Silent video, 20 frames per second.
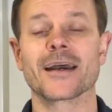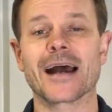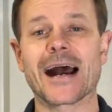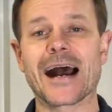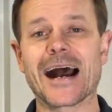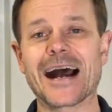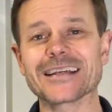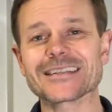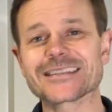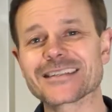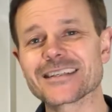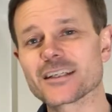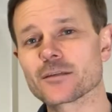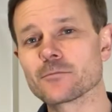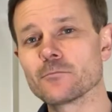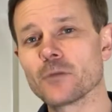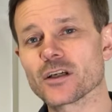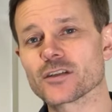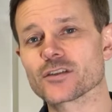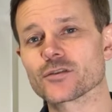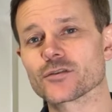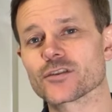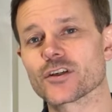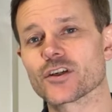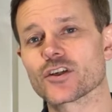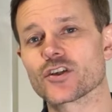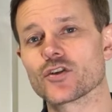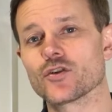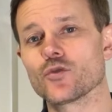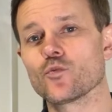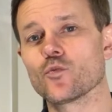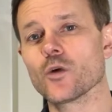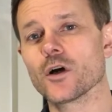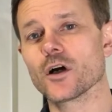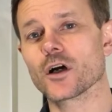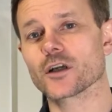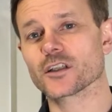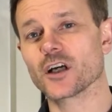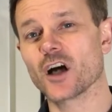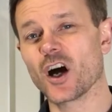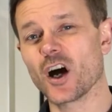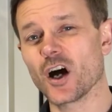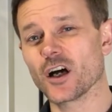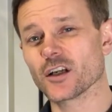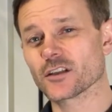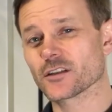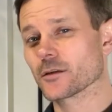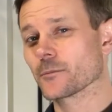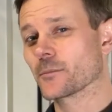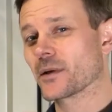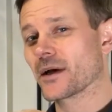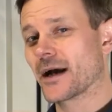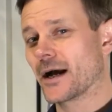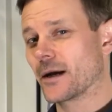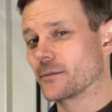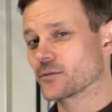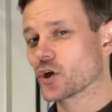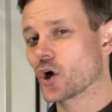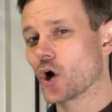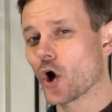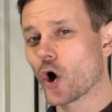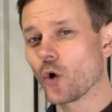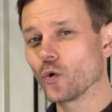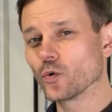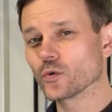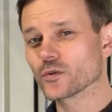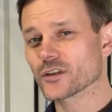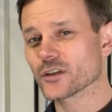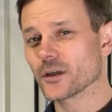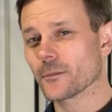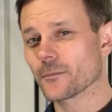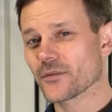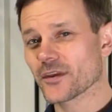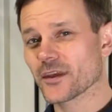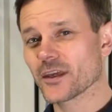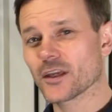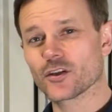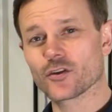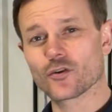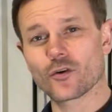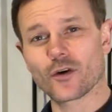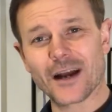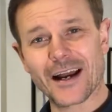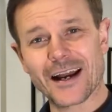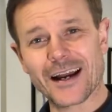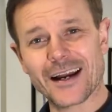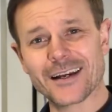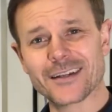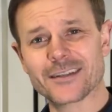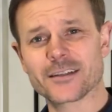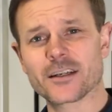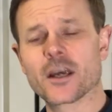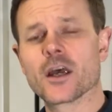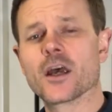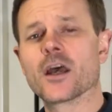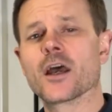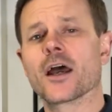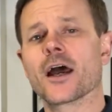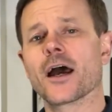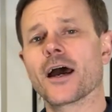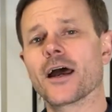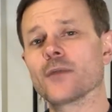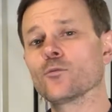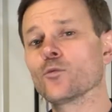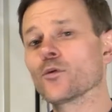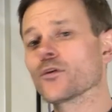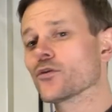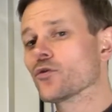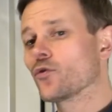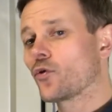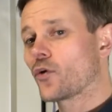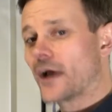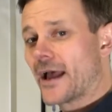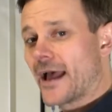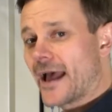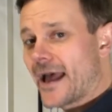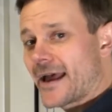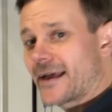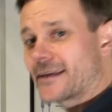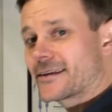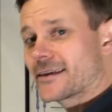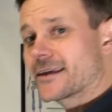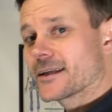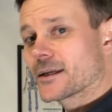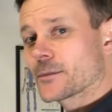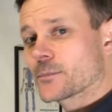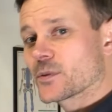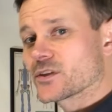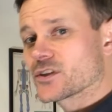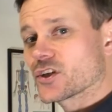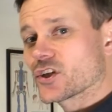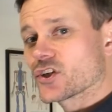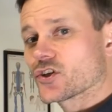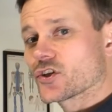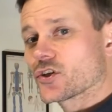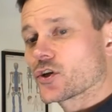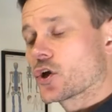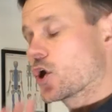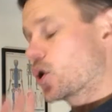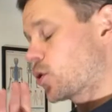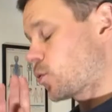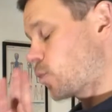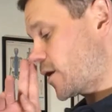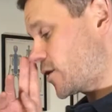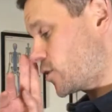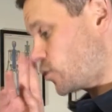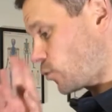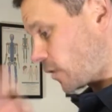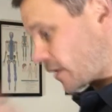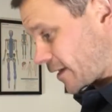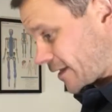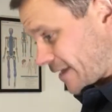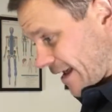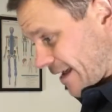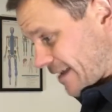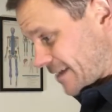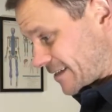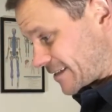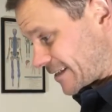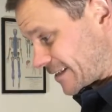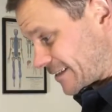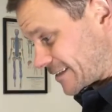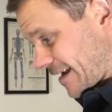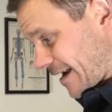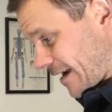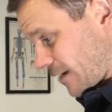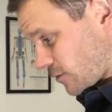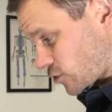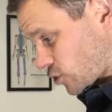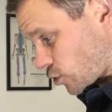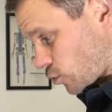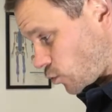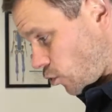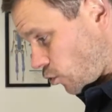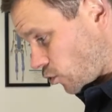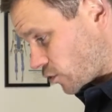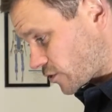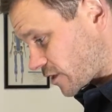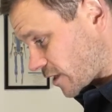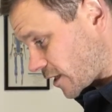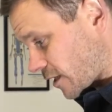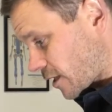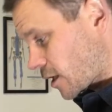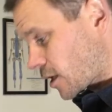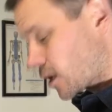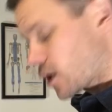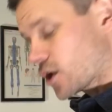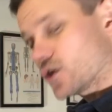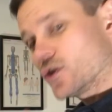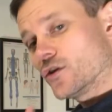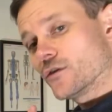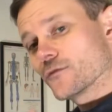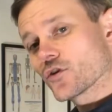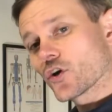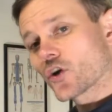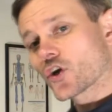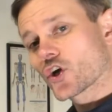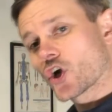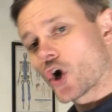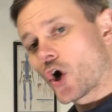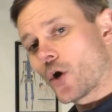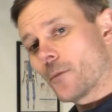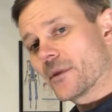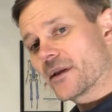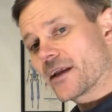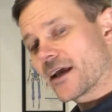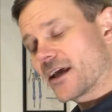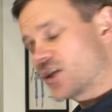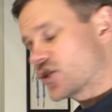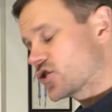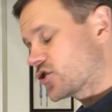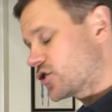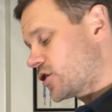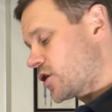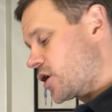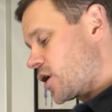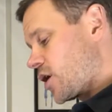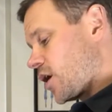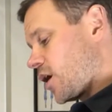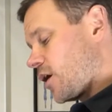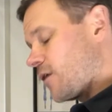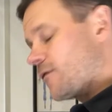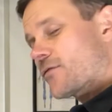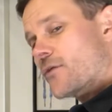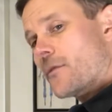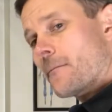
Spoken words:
As this muscle tissue works hard to perhaps hold something in your hand, and with your head in a position where you are gazing down towards it, you've got a combination of the